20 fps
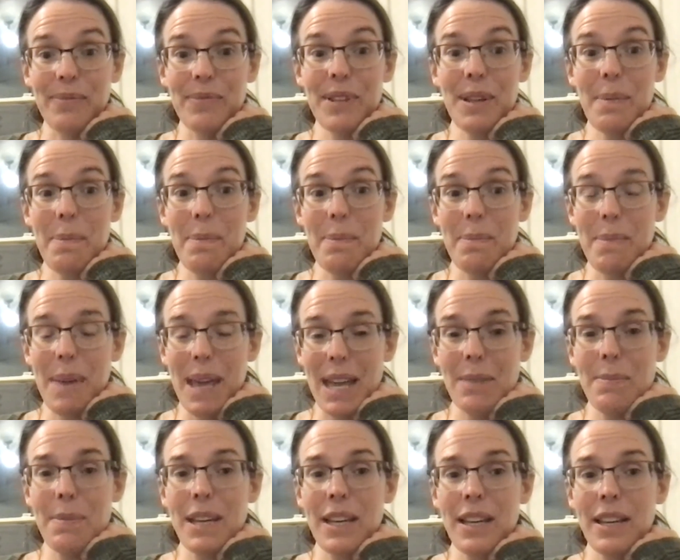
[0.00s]

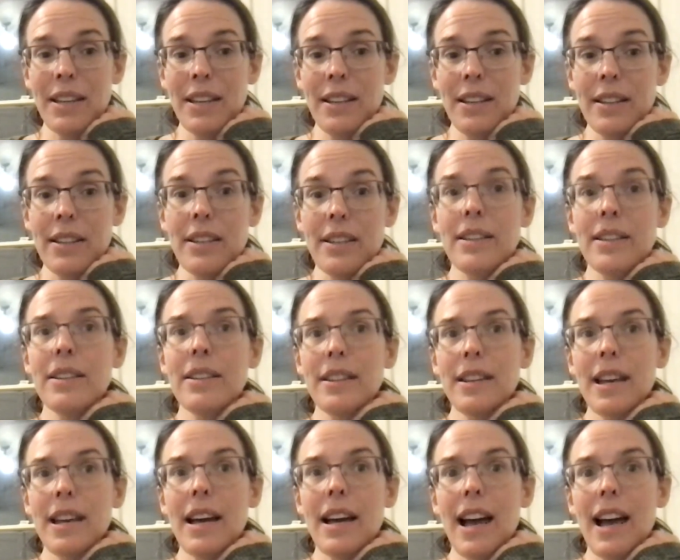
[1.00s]
Maybe
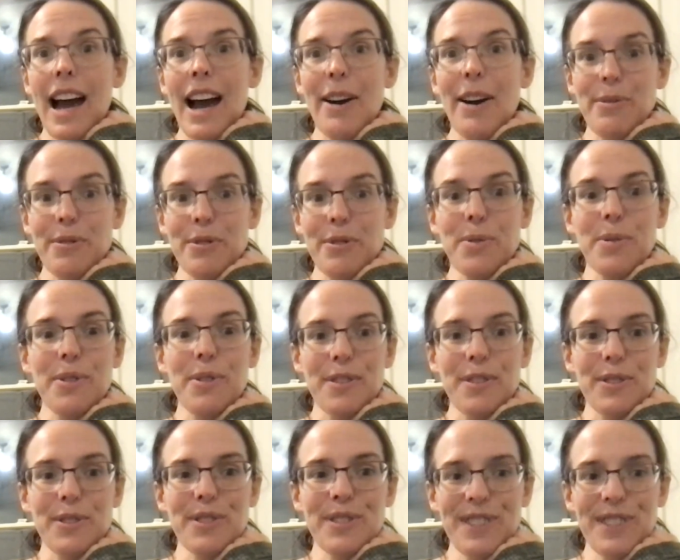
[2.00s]

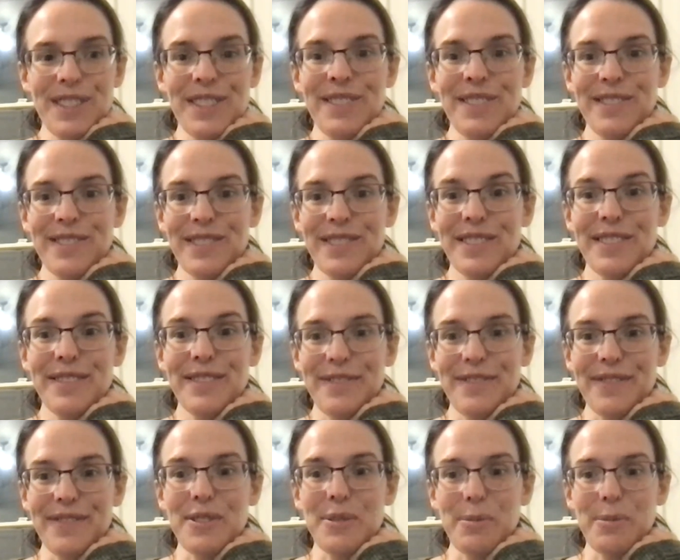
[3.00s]
outdoors
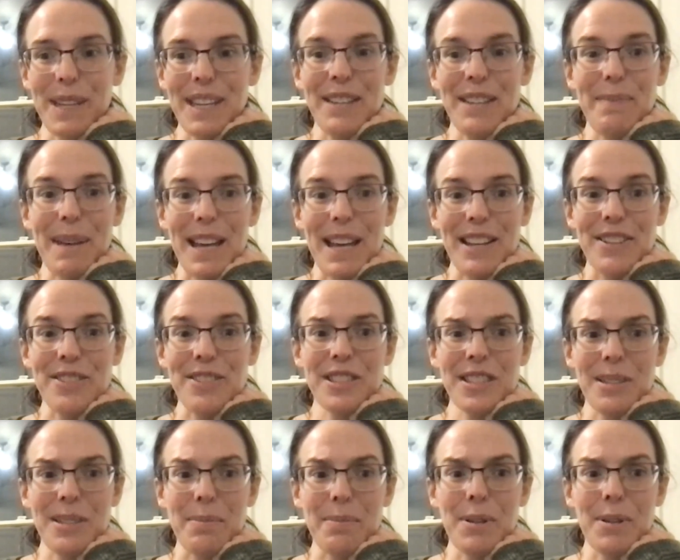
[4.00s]
we can manage
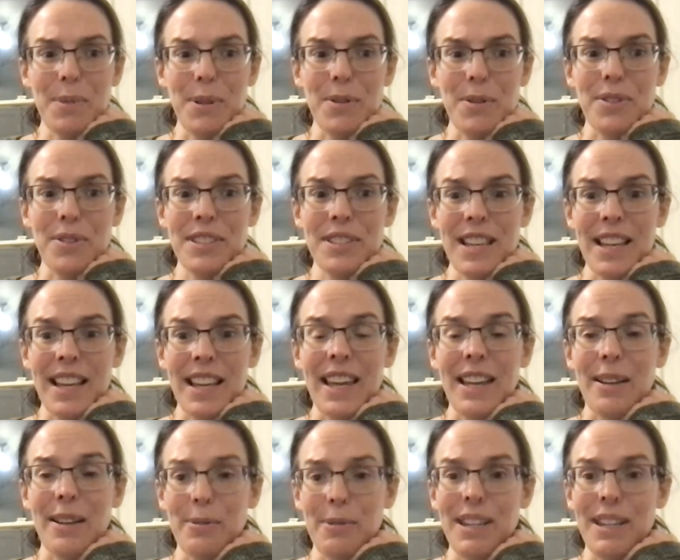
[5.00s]
some communal
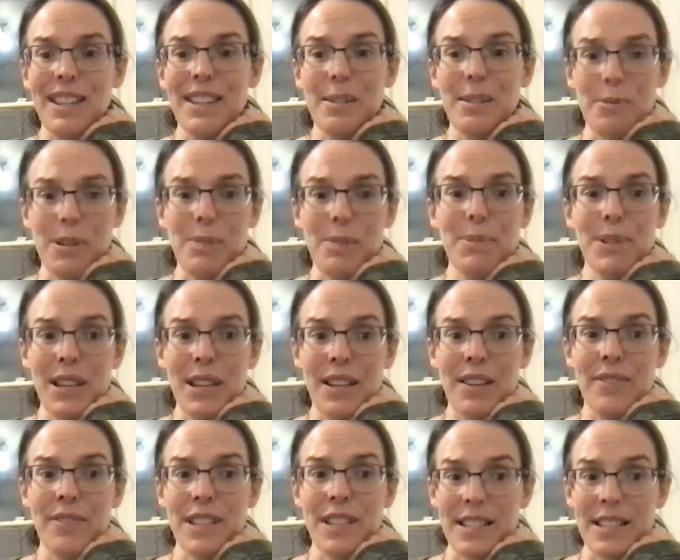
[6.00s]
singing with
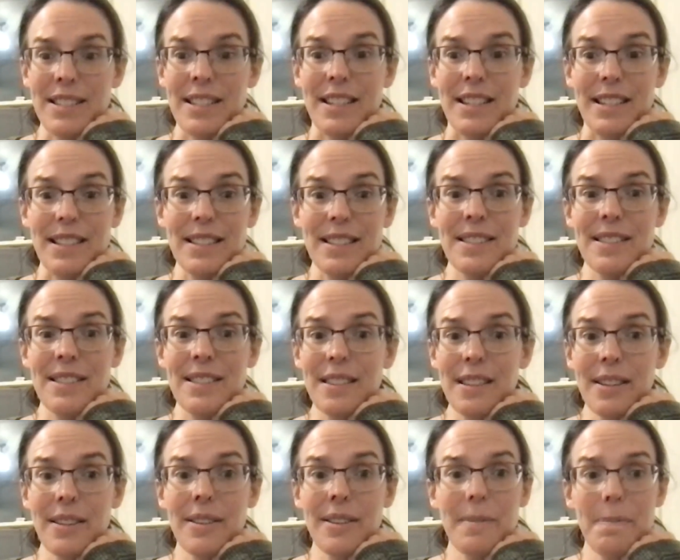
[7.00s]
plenty of distance,
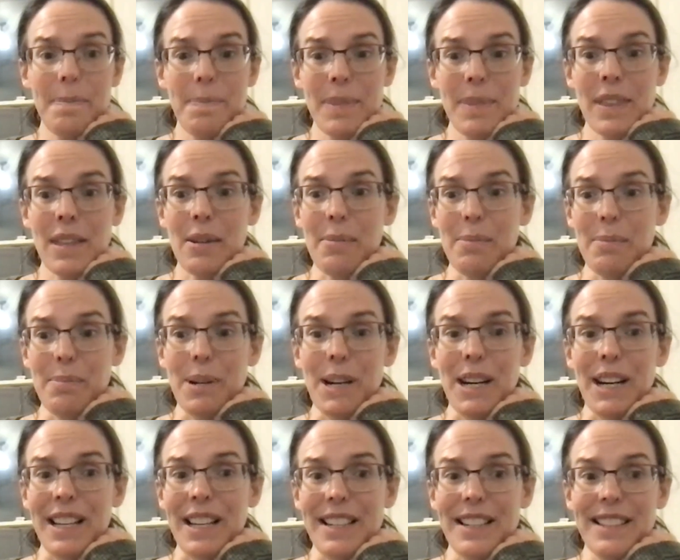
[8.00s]
but